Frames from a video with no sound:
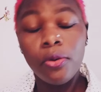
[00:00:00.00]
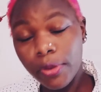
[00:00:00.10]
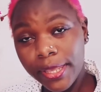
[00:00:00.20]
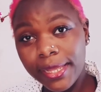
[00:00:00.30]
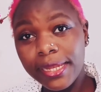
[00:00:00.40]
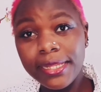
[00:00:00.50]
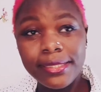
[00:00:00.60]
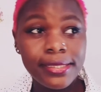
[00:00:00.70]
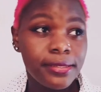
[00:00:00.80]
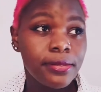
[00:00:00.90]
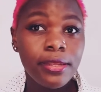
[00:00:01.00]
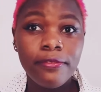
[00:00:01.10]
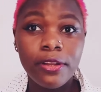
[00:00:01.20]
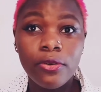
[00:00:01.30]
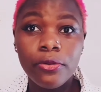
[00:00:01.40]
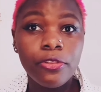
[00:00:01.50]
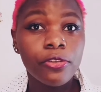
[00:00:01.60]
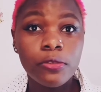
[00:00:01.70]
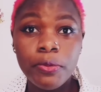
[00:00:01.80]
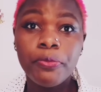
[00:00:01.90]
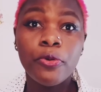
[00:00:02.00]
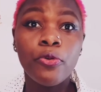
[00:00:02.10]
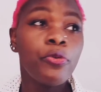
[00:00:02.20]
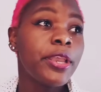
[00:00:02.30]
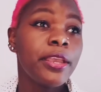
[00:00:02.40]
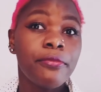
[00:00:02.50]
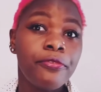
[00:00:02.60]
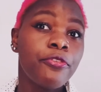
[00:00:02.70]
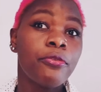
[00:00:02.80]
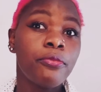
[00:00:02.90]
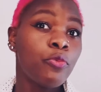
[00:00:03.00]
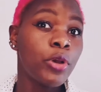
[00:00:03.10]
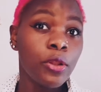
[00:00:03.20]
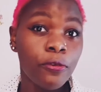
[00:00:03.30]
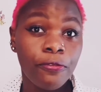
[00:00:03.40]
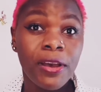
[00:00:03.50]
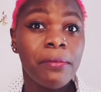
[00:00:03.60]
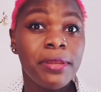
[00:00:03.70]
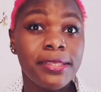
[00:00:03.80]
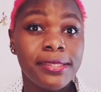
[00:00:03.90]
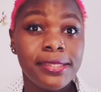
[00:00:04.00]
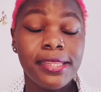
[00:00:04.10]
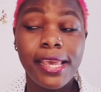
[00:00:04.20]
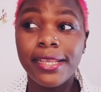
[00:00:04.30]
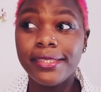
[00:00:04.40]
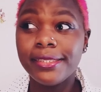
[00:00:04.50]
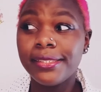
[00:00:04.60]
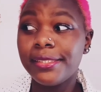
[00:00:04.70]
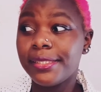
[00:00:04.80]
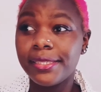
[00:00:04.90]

Okay, let's leave alone those people who came from well-off families. They are just